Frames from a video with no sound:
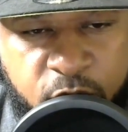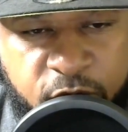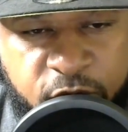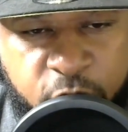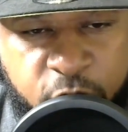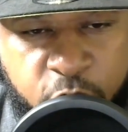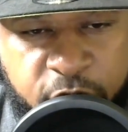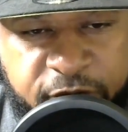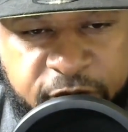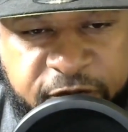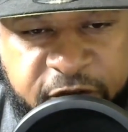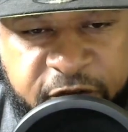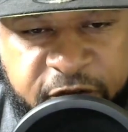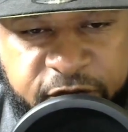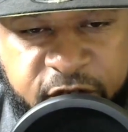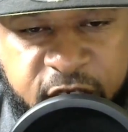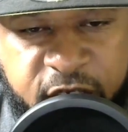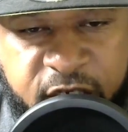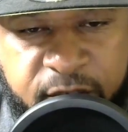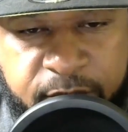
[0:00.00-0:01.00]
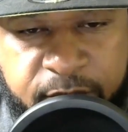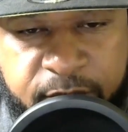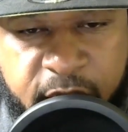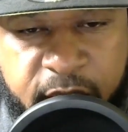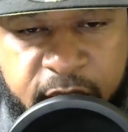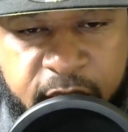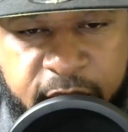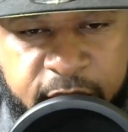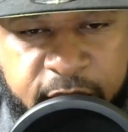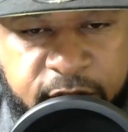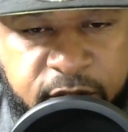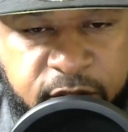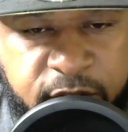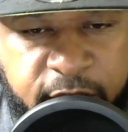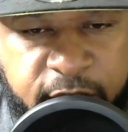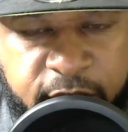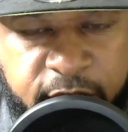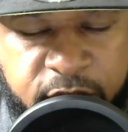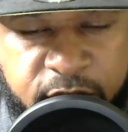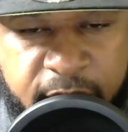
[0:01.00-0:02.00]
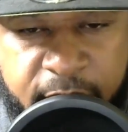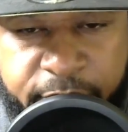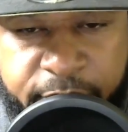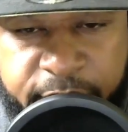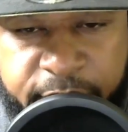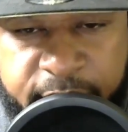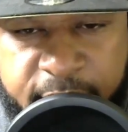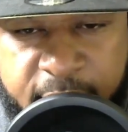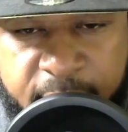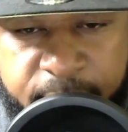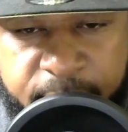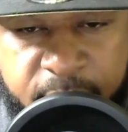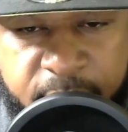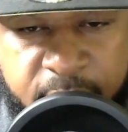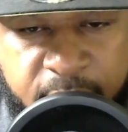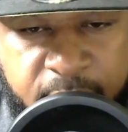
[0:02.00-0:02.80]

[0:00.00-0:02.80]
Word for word: for $15 million against the Saints' salary cap